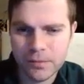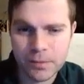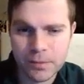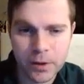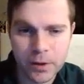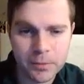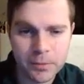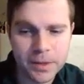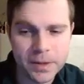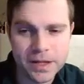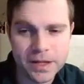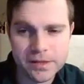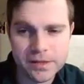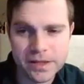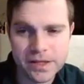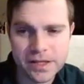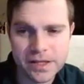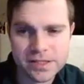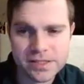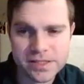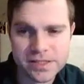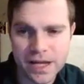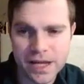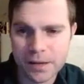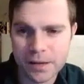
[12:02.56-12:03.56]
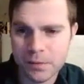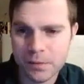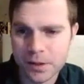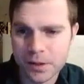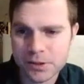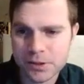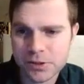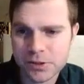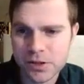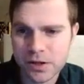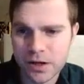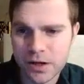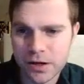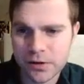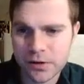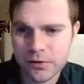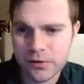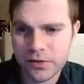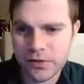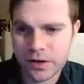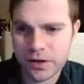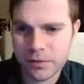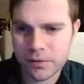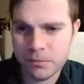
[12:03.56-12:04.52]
permanently established under the